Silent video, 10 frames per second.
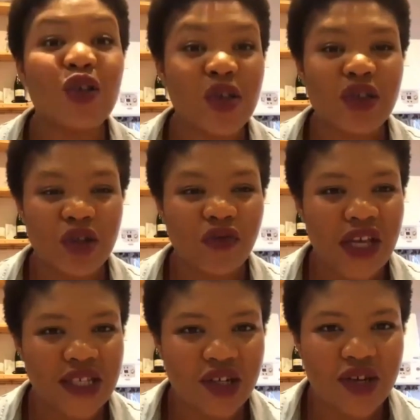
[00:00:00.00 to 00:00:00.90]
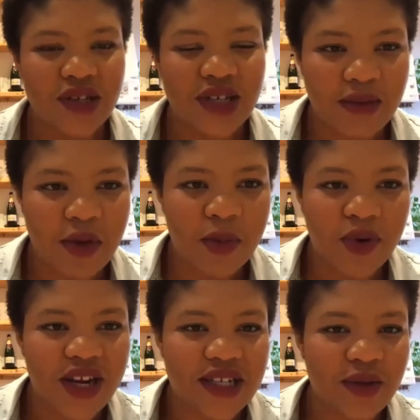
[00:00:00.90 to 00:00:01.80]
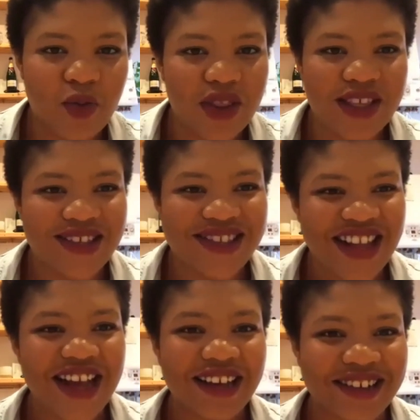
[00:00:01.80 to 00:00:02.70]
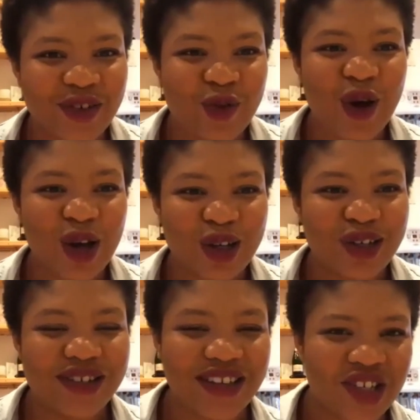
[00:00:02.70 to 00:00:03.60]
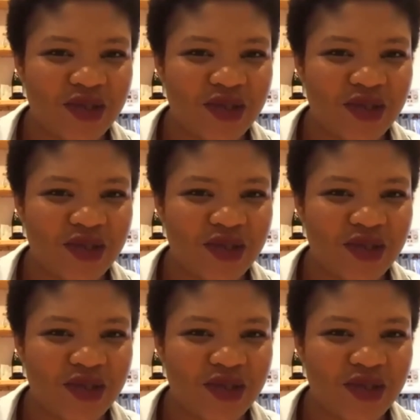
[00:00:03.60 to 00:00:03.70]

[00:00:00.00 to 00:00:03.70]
university had chosen to commemorate him with this, like, quote. And